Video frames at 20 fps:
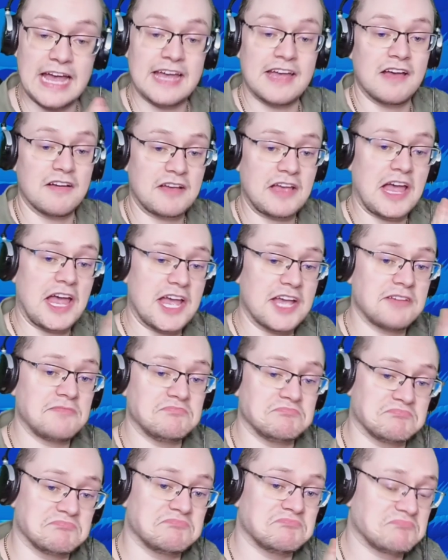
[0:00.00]
Okay.
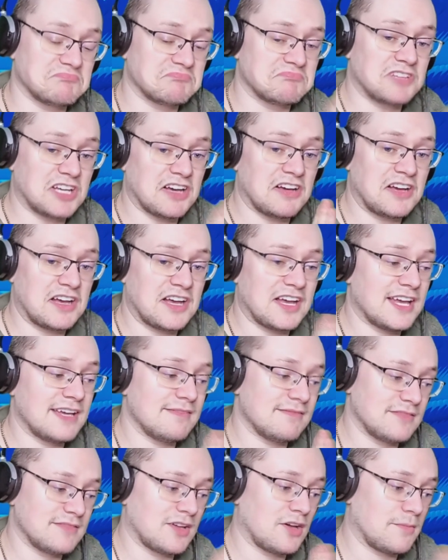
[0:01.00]
All
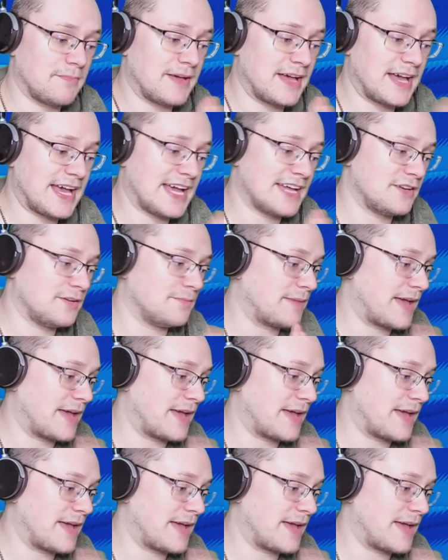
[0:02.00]
right. Not bad.